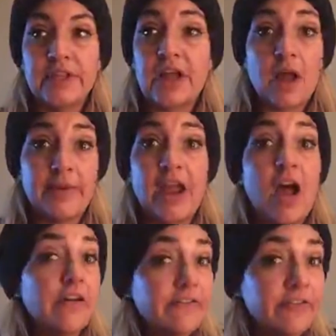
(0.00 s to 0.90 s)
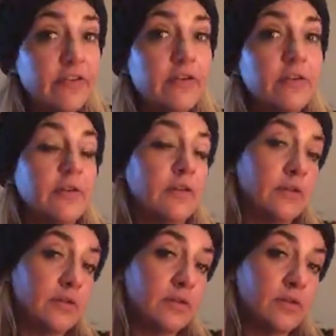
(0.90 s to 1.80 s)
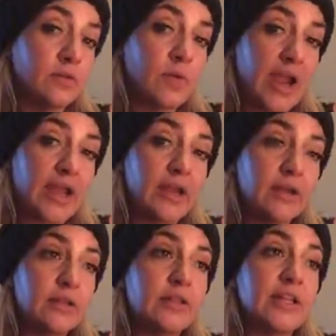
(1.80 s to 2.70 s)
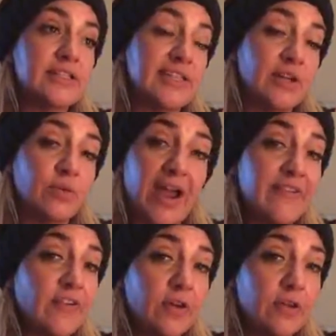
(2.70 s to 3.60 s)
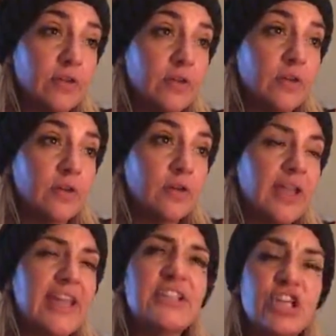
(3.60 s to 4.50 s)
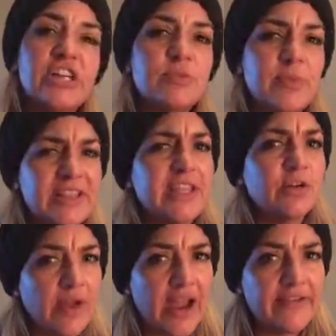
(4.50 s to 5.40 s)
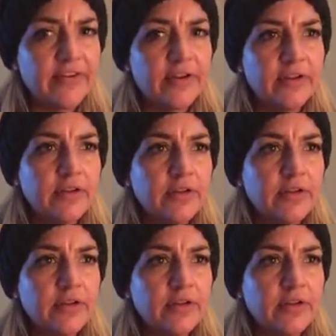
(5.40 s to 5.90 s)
coming of, right? That's the arrival. Is judgment the arrival?